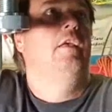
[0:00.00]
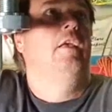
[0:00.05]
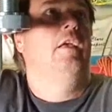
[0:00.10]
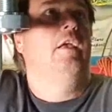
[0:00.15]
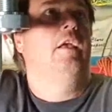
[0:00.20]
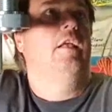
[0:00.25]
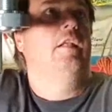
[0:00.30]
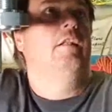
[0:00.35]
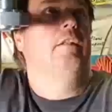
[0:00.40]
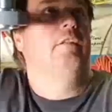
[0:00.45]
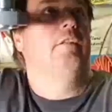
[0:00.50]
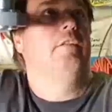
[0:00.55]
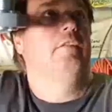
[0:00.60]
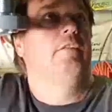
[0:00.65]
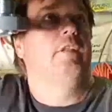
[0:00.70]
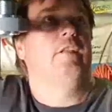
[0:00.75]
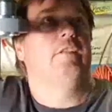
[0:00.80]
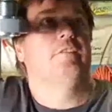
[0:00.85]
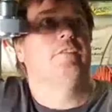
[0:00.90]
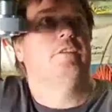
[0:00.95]
And
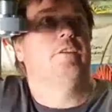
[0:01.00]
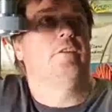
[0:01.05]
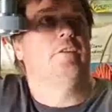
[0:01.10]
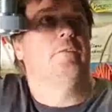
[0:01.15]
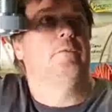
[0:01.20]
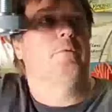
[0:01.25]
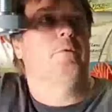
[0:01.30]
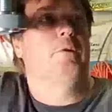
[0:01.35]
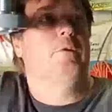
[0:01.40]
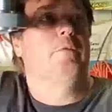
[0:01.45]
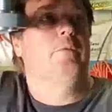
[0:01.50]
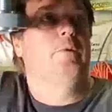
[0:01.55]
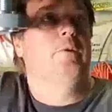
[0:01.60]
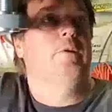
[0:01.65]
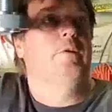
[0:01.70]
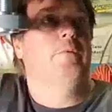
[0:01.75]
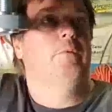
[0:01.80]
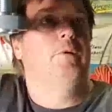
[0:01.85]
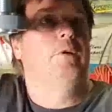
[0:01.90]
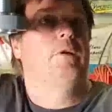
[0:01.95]
that's got it work. We've got
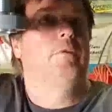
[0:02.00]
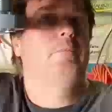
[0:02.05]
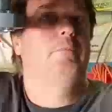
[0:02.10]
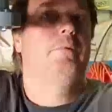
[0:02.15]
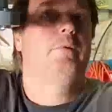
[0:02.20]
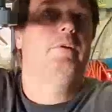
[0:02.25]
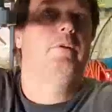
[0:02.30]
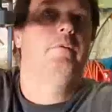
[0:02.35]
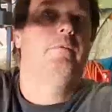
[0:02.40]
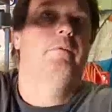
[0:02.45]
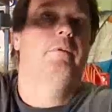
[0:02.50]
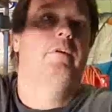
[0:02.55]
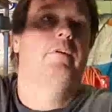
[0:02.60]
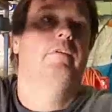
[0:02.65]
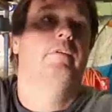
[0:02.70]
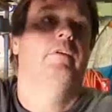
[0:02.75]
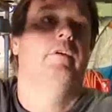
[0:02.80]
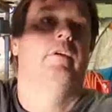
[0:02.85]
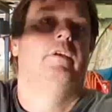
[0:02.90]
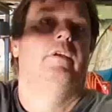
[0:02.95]
it working pretty
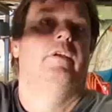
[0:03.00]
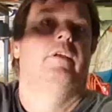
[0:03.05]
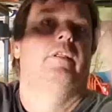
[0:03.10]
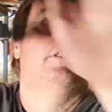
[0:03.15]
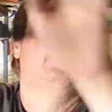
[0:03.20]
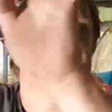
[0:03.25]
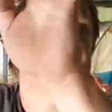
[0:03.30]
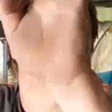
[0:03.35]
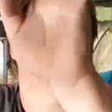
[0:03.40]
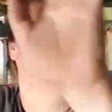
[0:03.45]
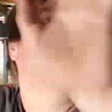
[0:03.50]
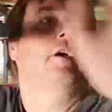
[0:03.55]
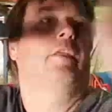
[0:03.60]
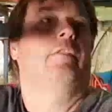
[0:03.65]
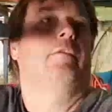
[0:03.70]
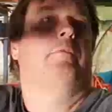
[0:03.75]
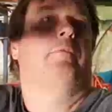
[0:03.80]
well. The other